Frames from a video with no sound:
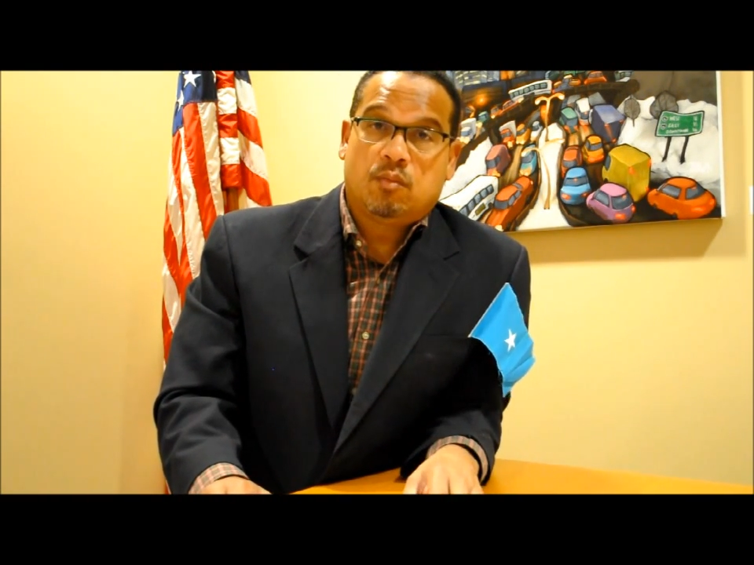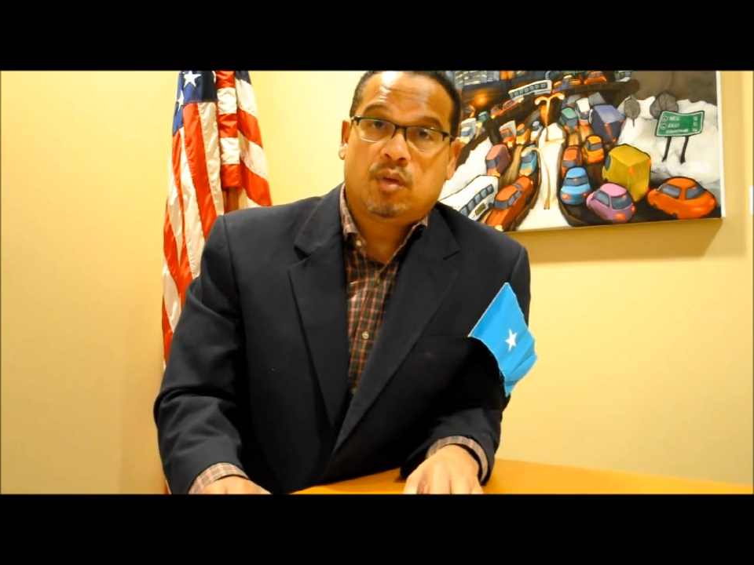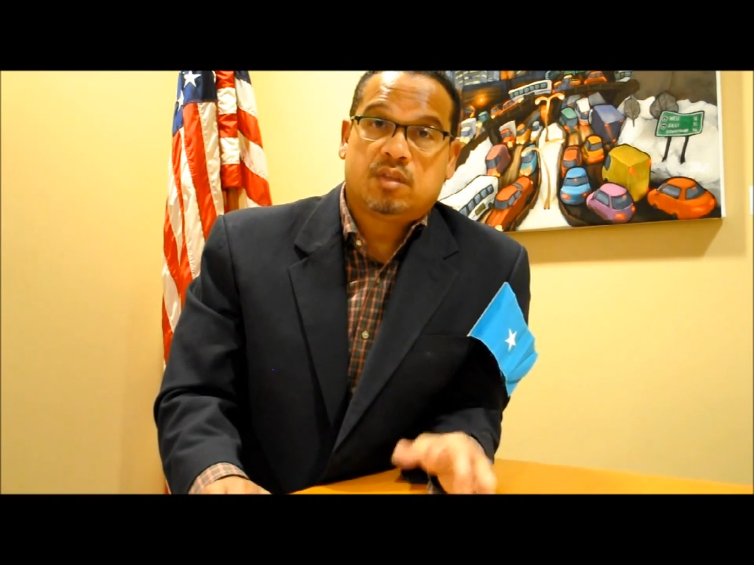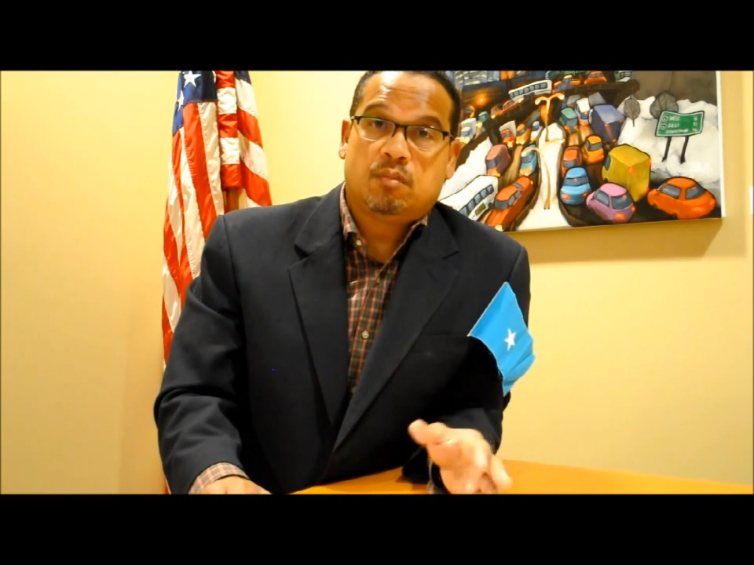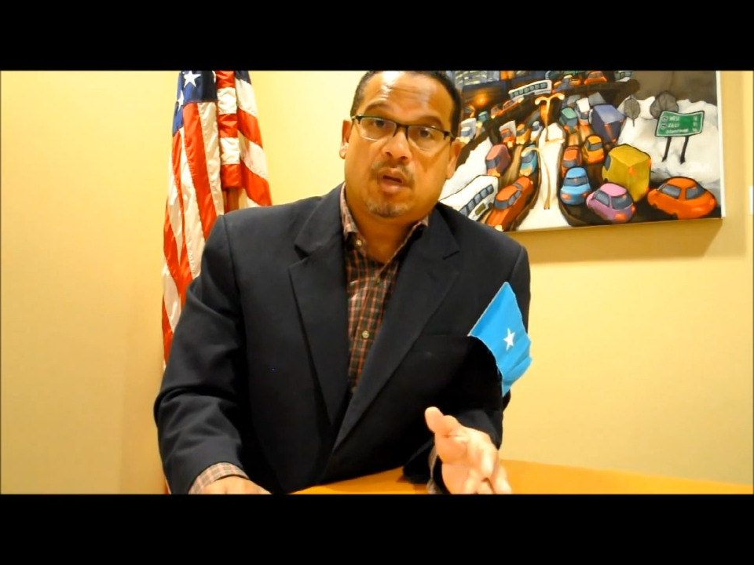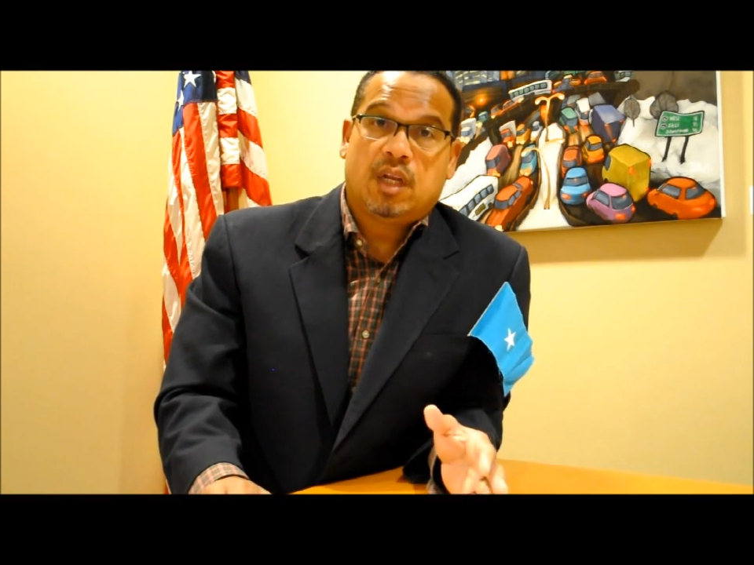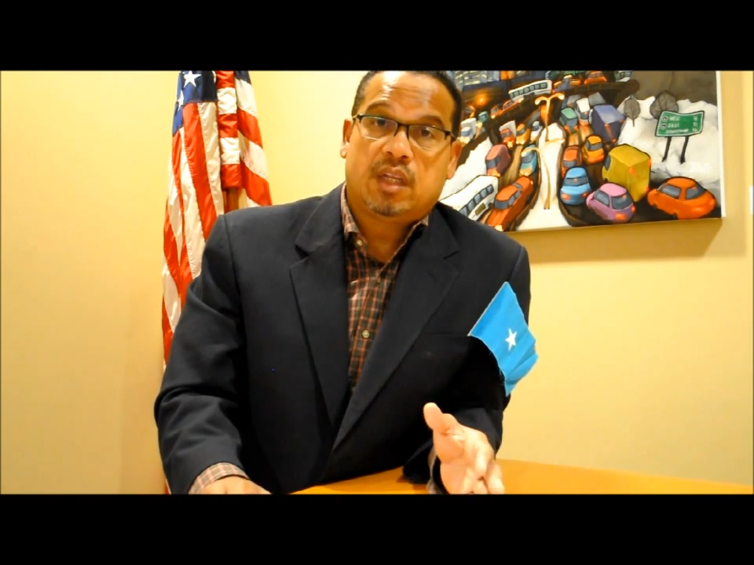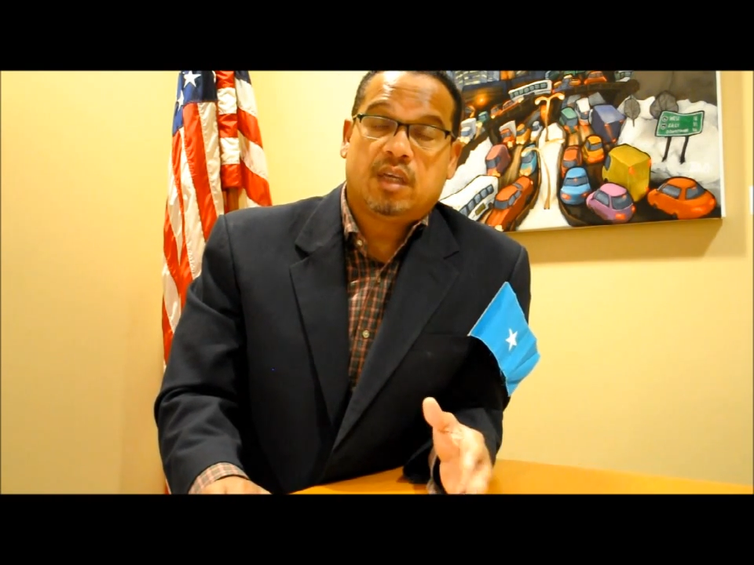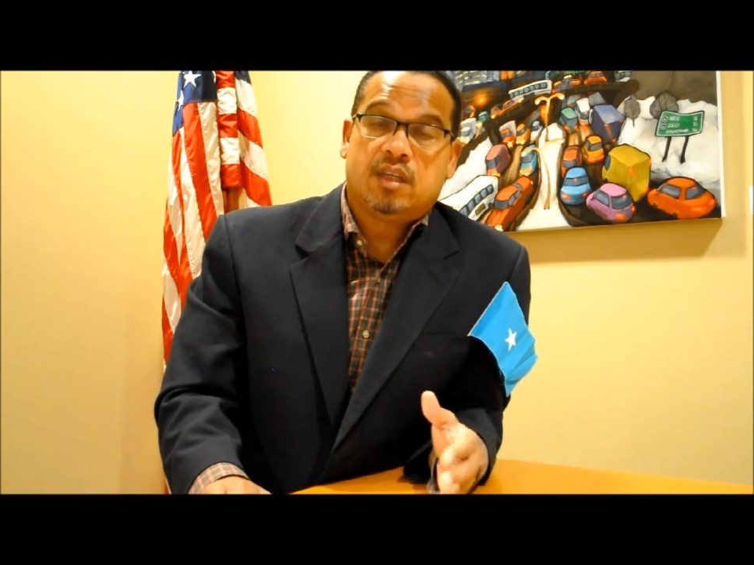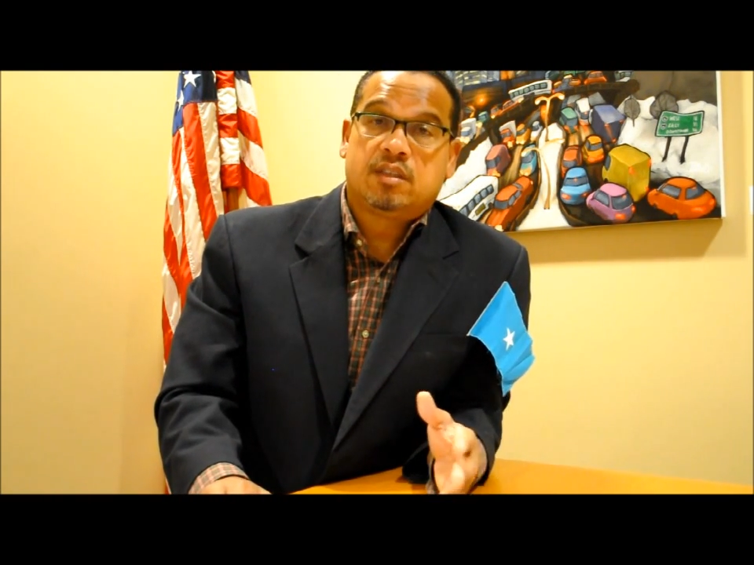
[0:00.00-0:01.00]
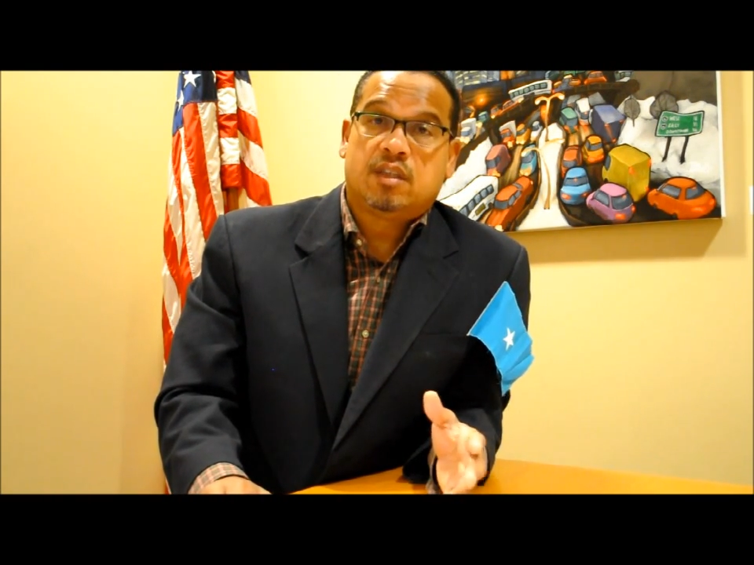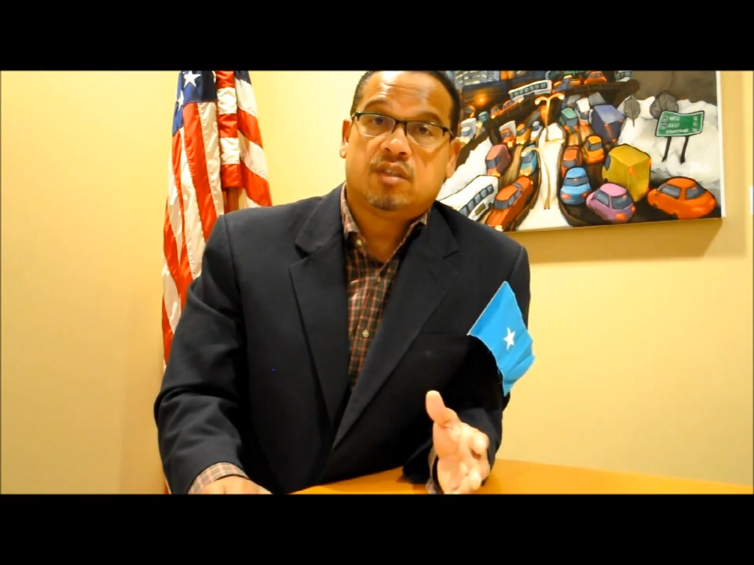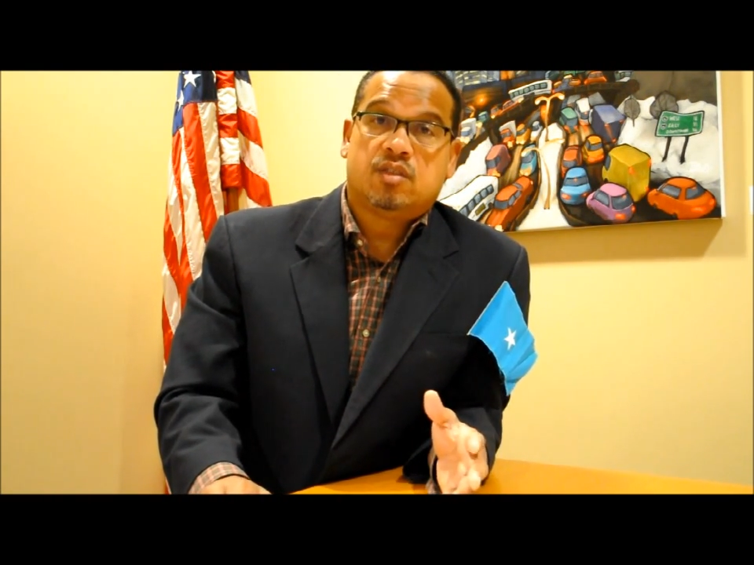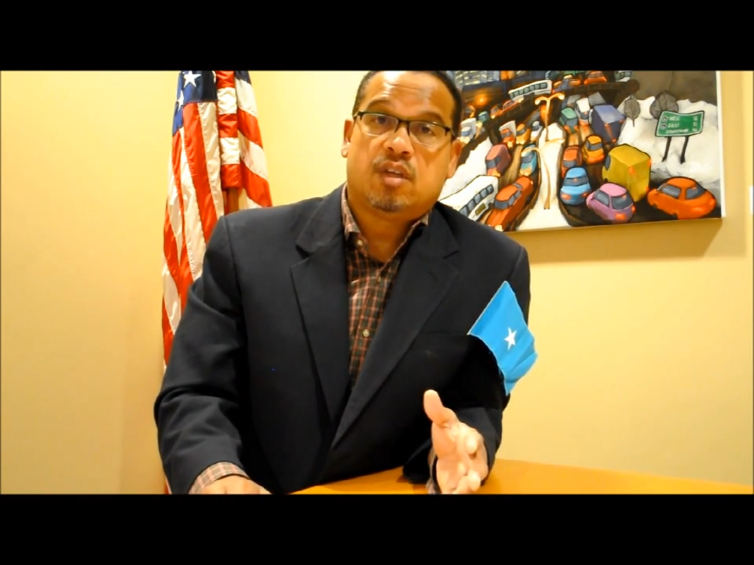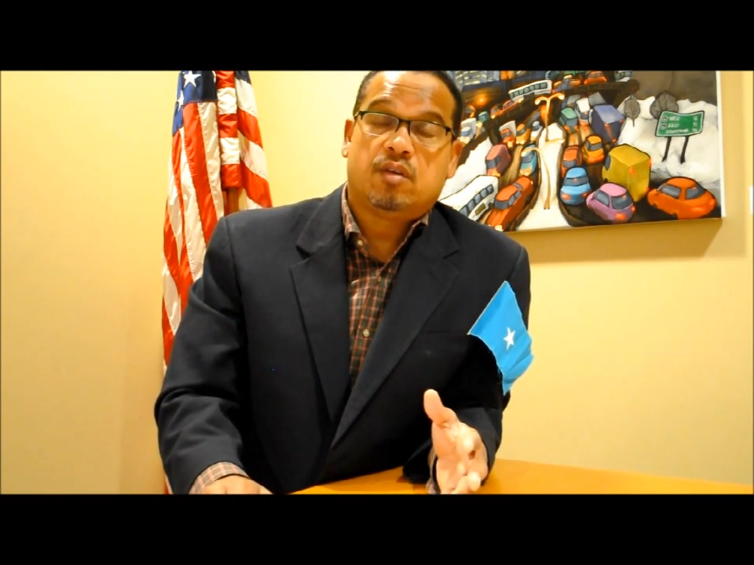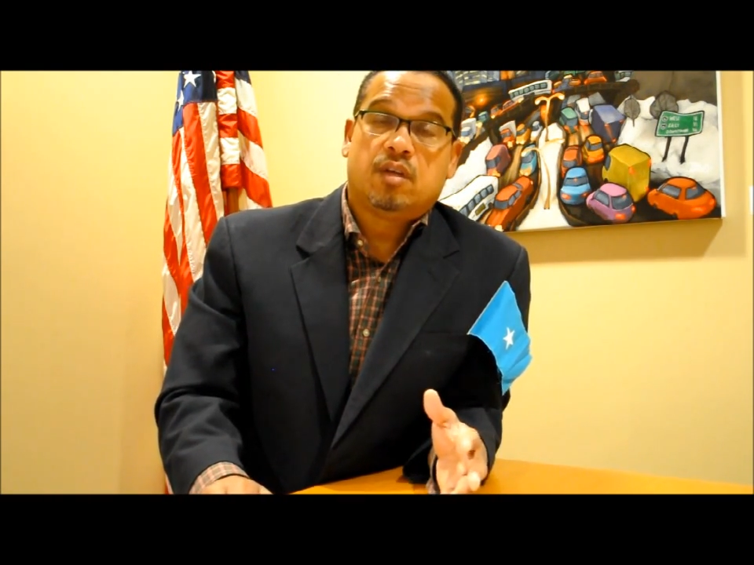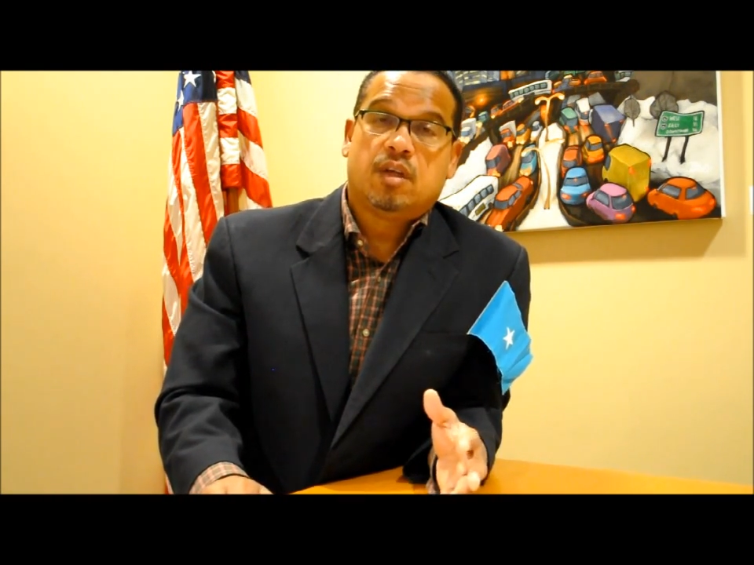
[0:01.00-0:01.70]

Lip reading: where Somalia is considered